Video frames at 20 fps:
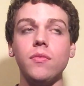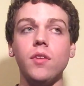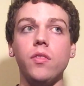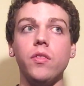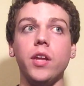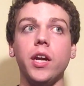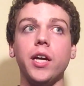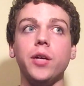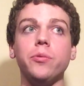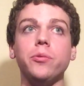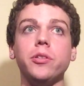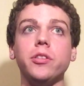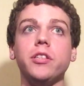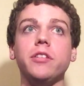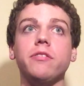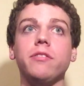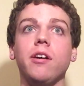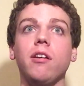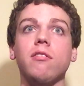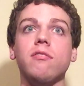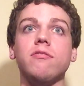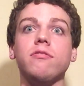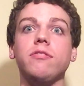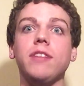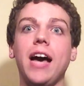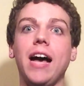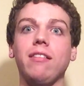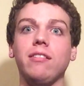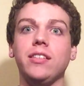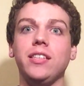that I really felt
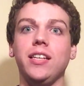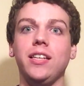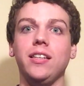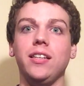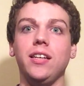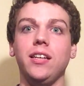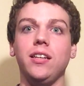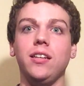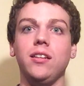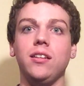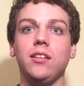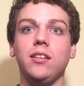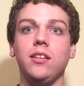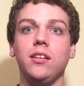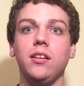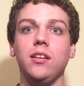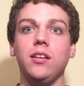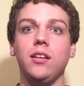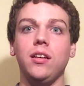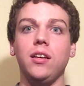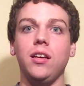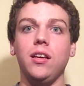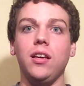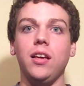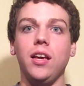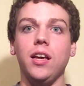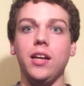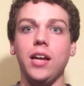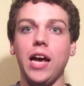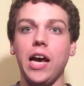validated
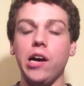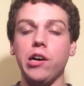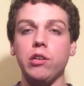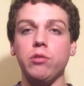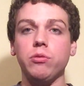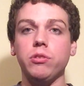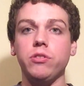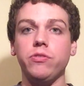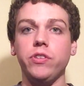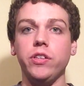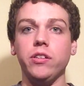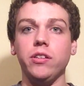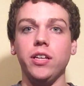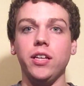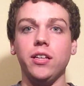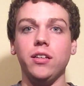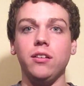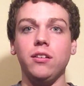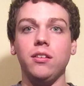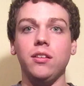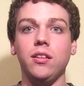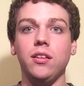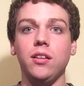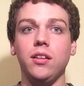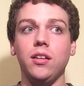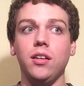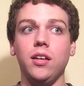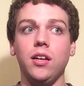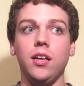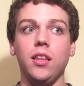in how I was feeling.
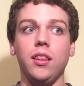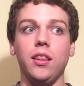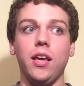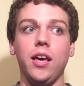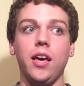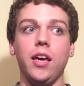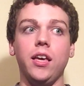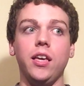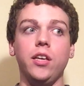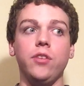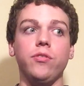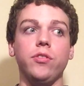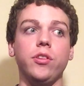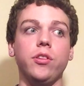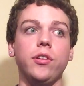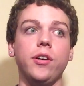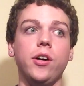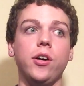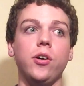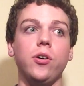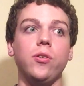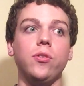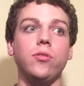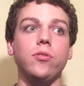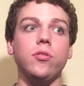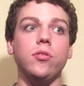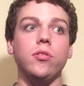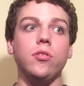That even though